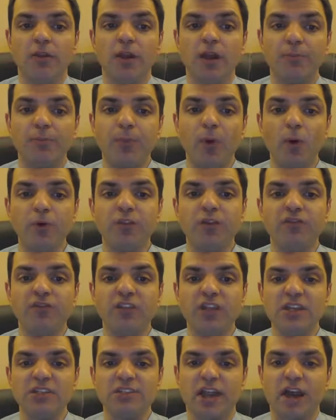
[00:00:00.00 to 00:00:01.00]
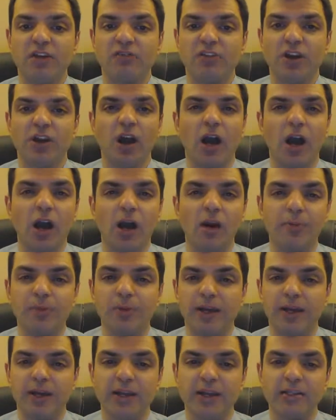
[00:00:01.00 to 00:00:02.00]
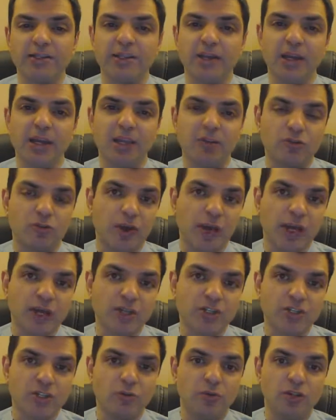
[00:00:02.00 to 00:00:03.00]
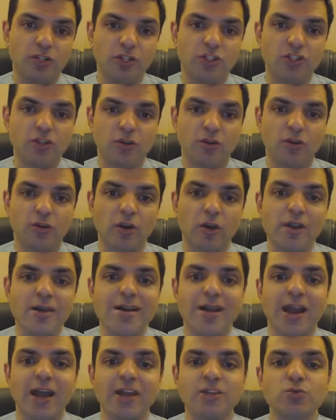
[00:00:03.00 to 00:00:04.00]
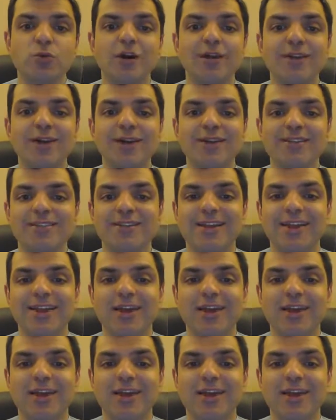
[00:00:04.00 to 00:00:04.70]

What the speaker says: Now, both of these have a complex interaction with each other, as well as